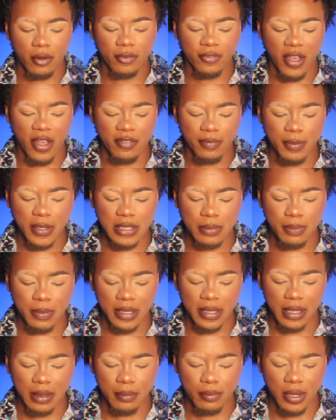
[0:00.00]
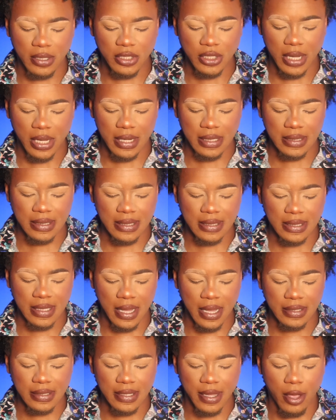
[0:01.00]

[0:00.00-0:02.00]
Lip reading: Our 5-piece blending brush set is designed